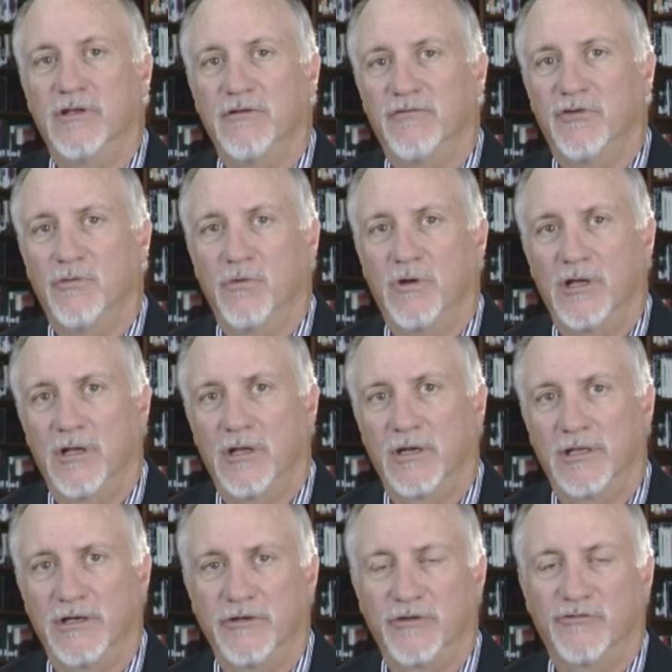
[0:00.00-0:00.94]
if you
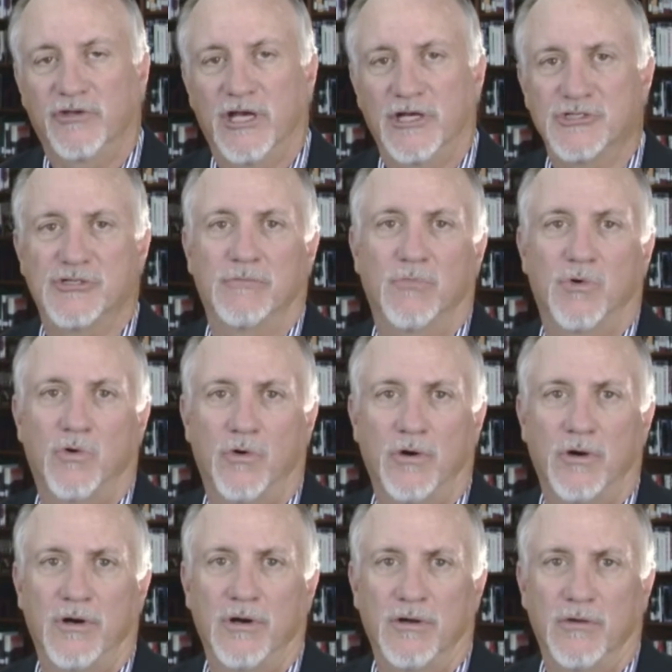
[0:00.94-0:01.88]
will, in a discussion
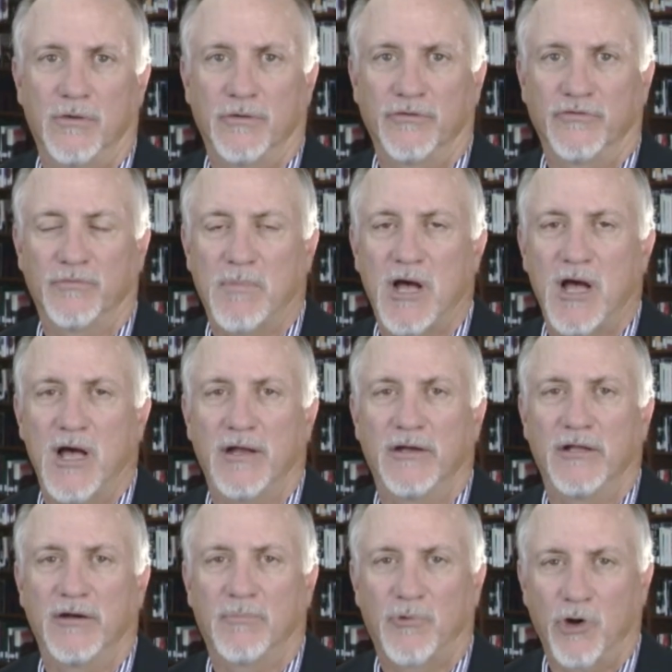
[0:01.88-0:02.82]
board, or
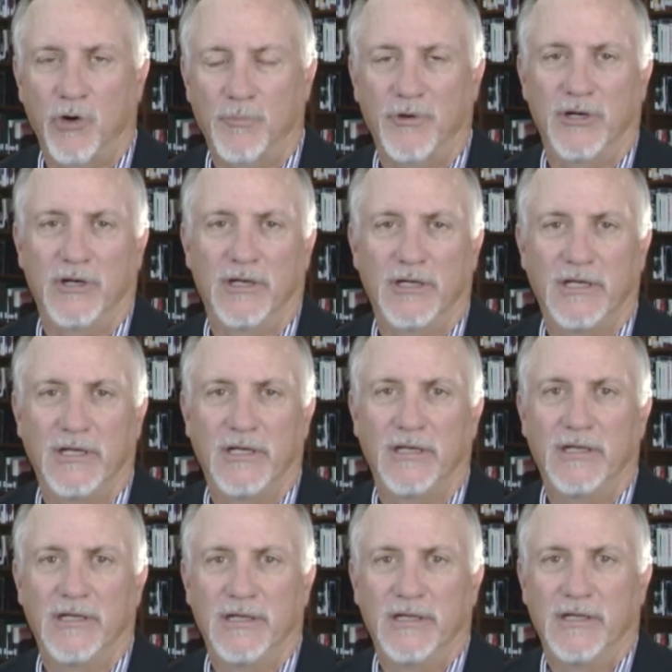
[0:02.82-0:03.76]
respond
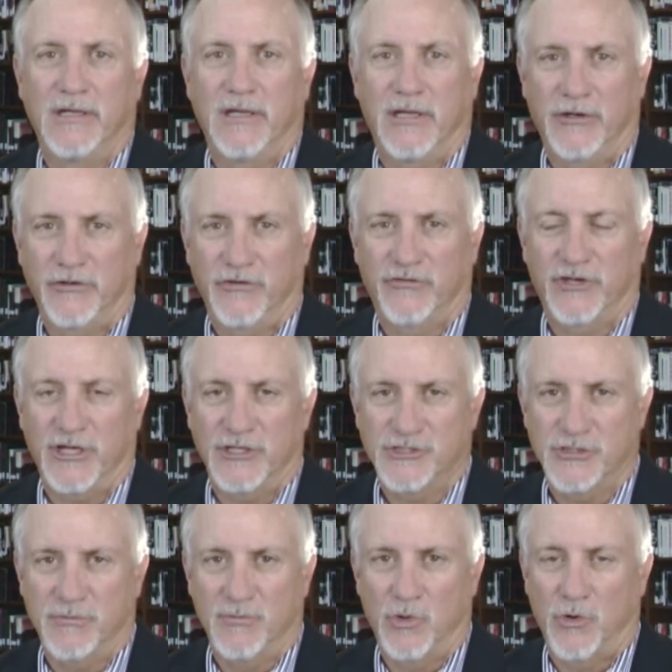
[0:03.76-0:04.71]
inappropriately in a
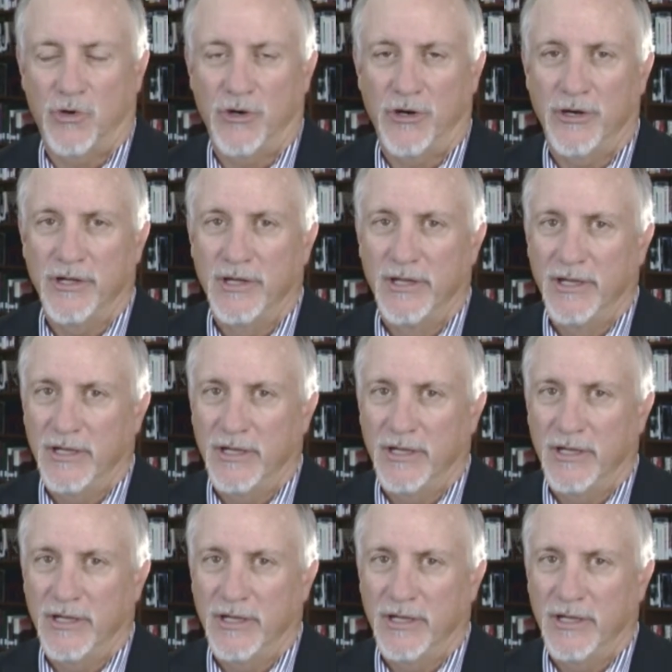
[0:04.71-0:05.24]
discussion board.